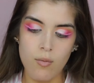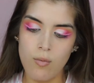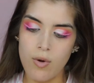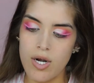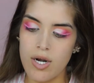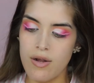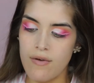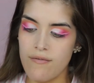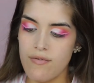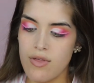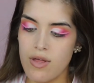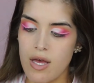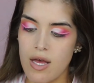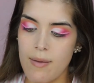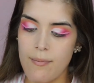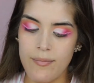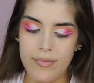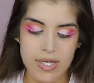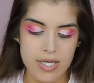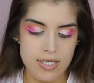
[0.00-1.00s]
One of
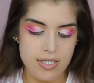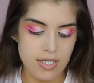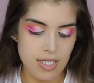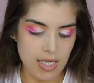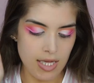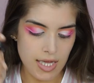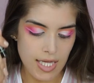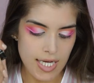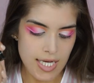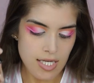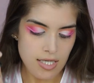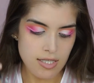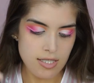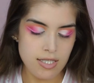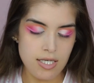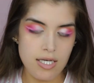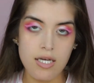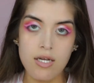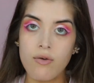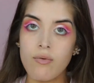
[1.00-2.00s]
them is light
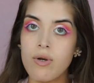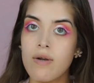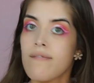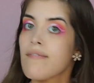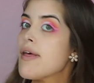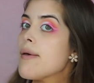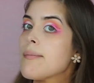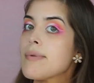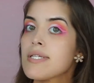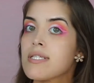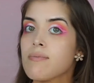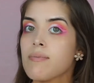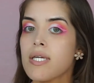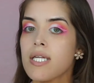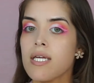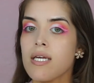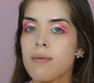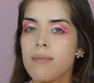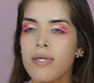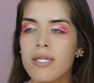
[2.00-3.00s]
and one of them is
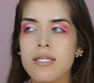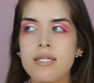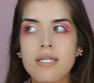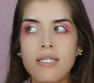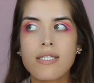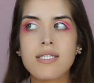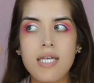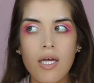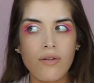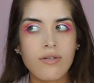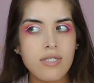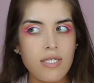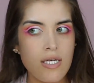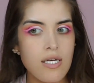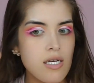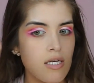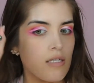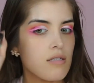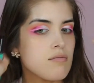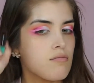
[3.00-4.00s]
medium, and it sounds
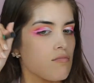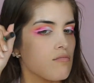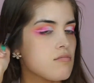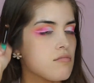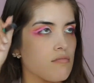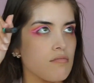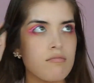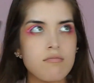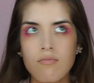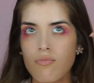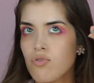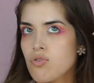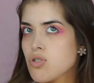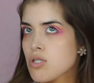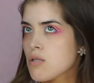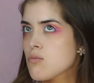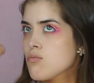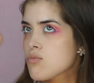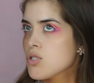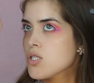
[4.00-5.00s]
like, for
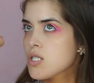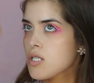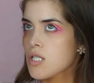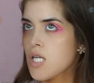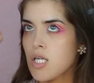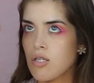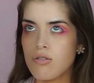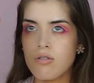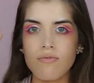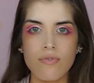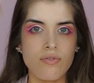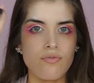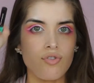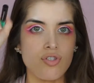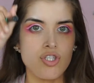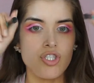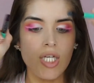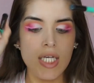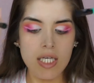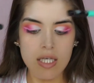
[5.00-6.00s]
some reason, I don't know if you have
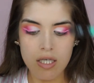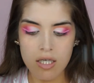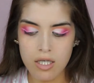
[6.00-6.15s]
to shake